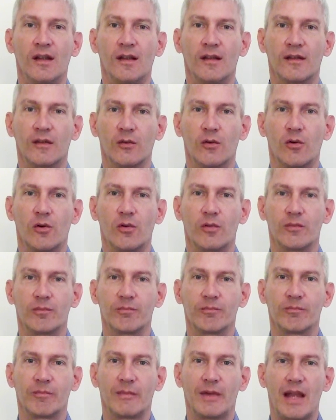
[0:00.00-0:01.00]
So
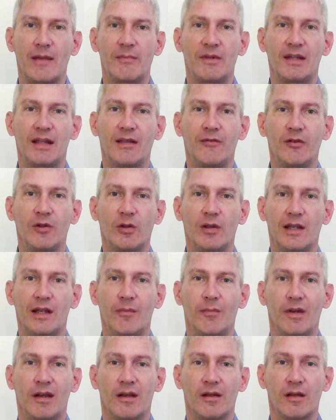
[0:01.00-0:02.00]
let me give you a
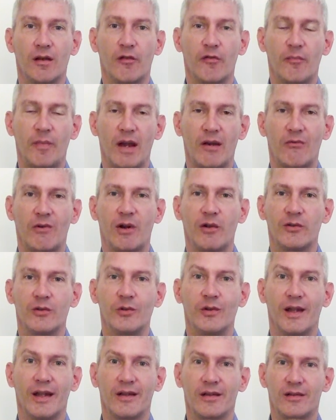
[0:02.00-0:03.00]
little bit of background
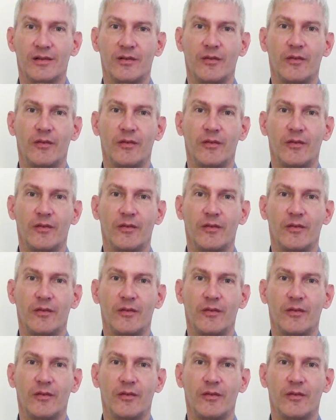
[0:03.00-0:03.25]
to that.